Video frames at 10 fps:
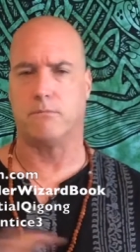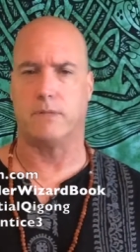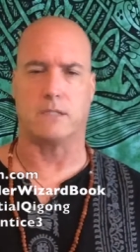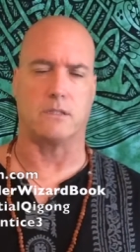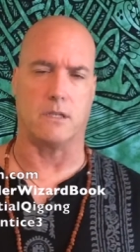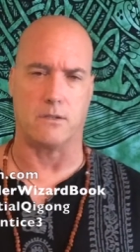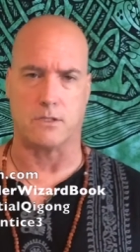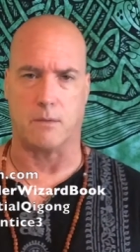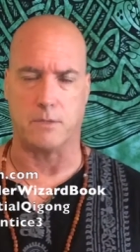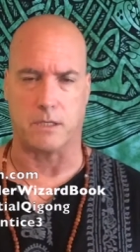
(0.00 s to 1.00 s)
that's another
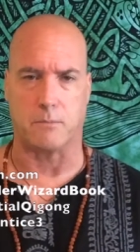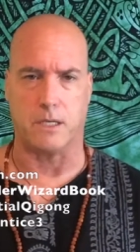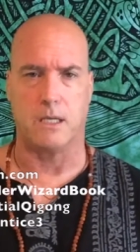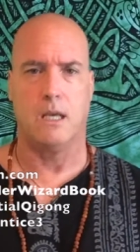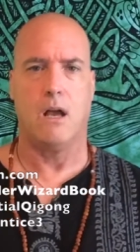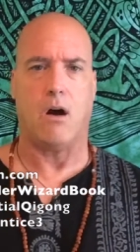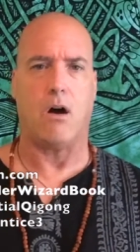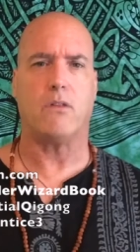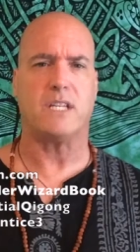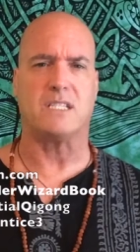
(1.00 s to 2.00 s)
subject. But
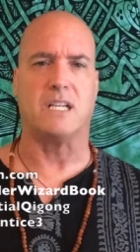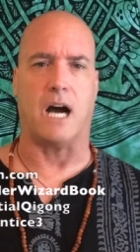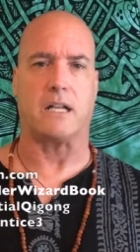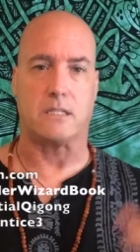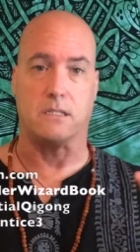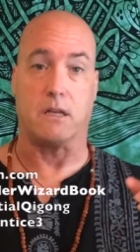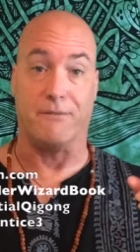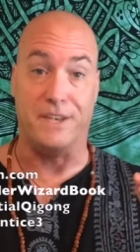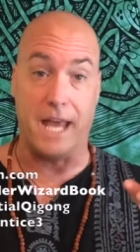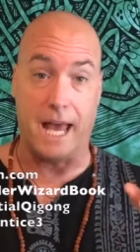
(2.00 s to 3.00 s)
all these goddesses
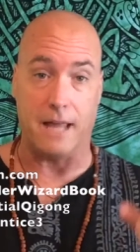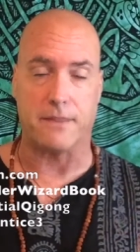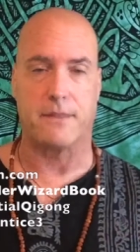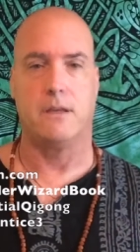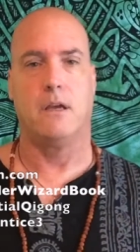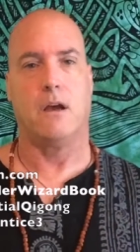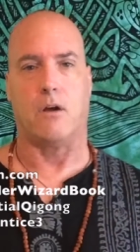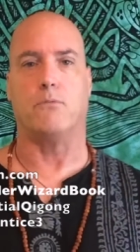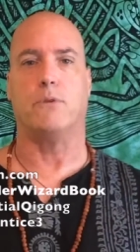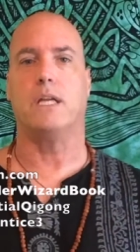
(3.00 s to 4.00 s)
of death
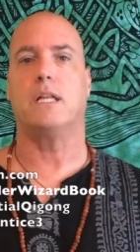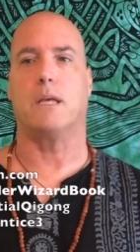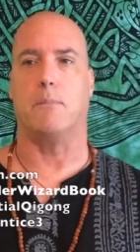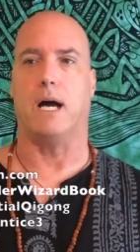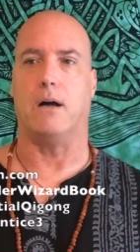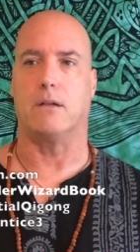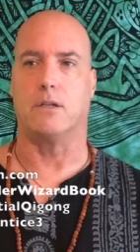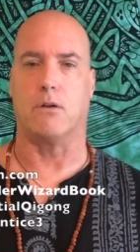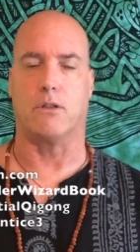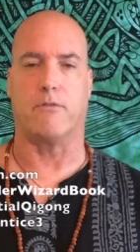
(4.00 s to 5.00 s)
are really about,
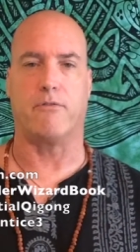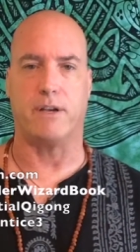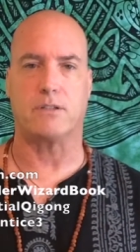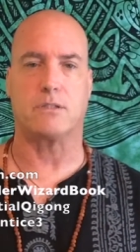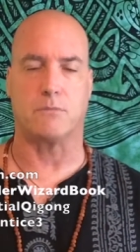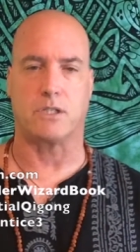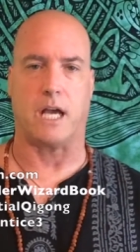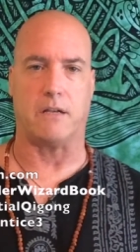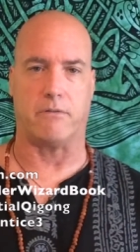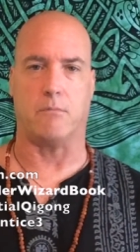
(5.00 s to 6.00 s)
you know, the fearsome
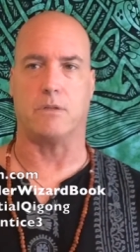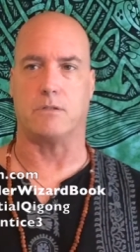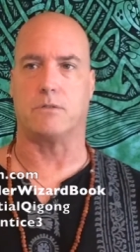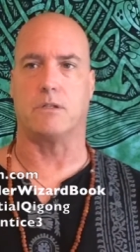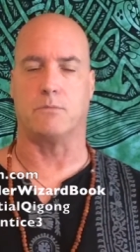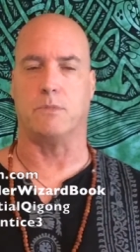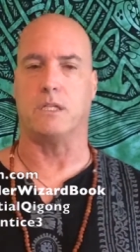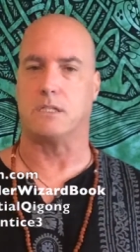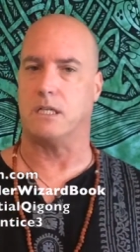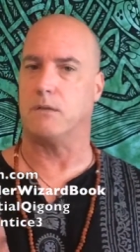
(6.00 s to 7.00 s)
side of them is
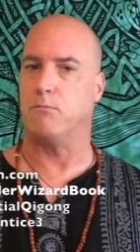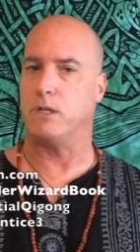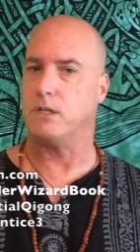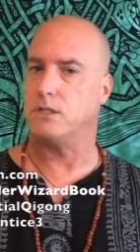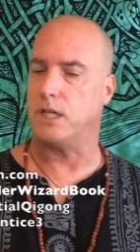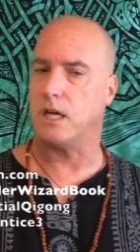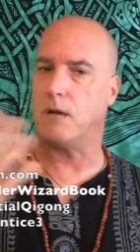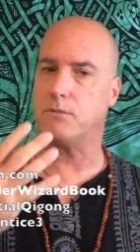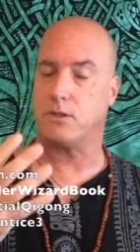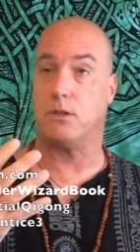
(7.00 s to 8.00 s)
means that when she
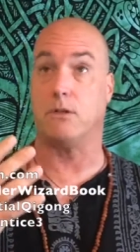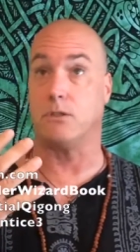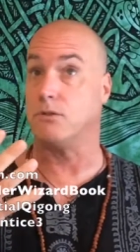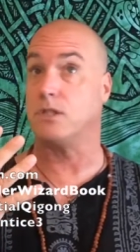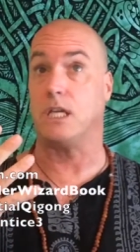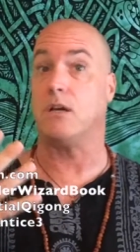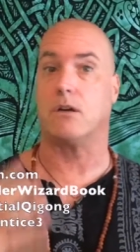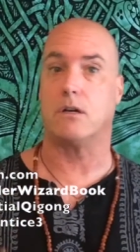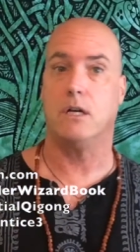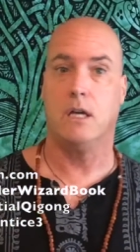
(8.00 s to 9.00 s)
comes to you and you see
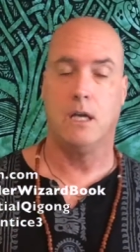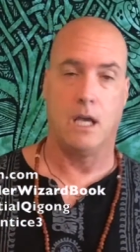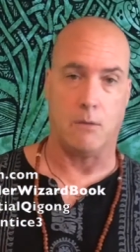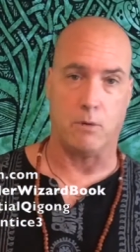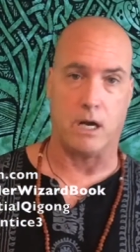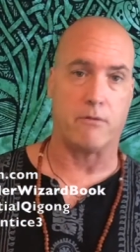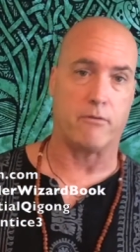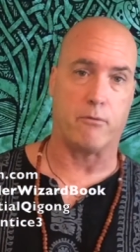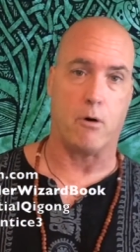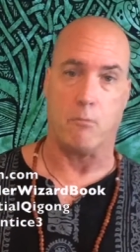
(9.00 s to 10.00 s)
her in whatever
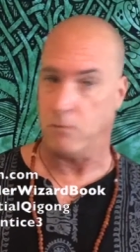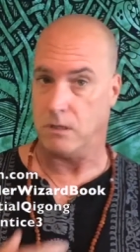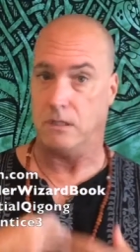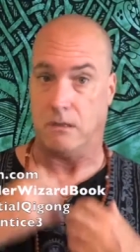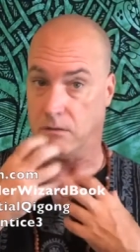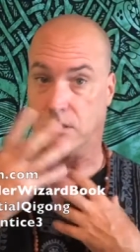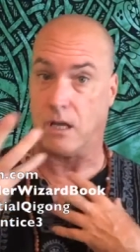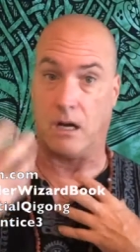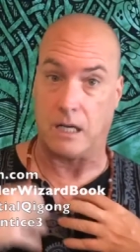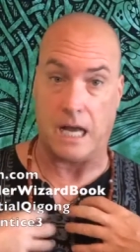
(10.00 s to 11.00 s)
form, with, you know,
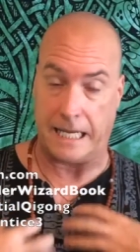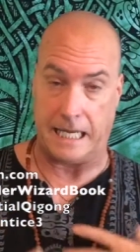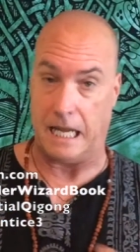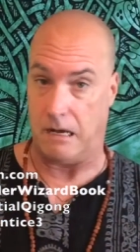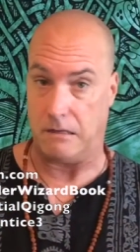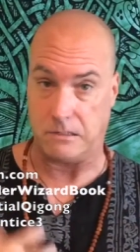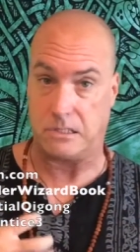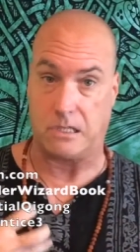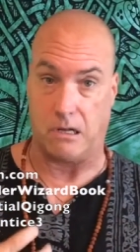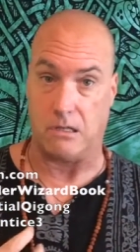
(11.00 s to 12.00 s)
tongue hanging out and
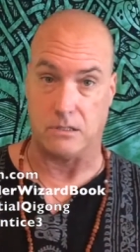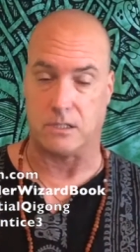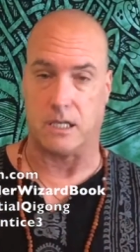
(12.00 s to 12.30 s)
skulls